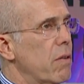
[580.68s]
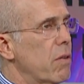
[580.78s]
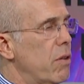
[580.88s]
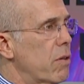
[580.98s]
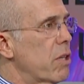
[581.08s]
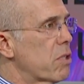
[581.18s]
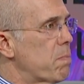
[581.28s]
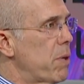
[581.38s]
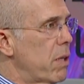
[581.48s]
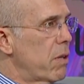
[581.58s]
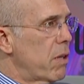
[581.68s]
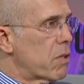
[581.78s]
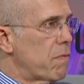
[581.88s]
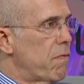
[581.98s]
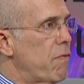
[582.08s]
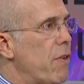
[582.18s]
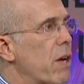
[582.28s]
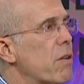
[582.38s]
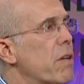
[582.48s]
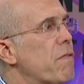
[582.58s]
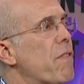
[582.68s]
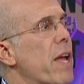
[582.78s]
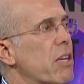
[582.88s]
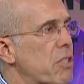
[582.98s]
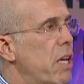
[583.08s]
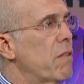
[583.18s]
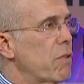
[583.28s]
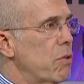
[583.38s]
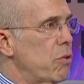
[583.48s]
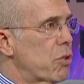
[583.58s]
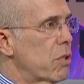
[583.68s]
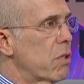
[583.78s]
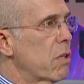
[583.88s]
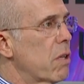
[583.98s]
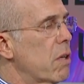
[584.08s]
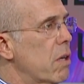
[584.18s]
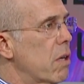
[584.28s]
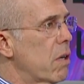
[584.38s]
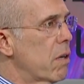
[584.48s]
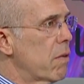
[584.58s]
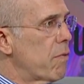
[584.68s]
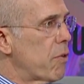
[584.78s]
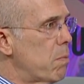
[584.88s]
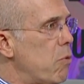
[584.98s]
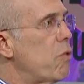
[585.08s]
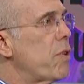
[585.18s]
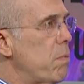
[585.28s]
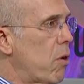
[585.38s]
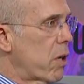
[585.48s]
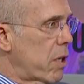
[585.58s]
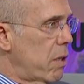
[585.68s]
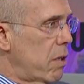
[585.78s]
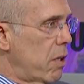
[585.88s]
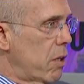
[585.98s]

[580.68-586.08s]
there has been this very fast evolution of the movie market mm -hmm.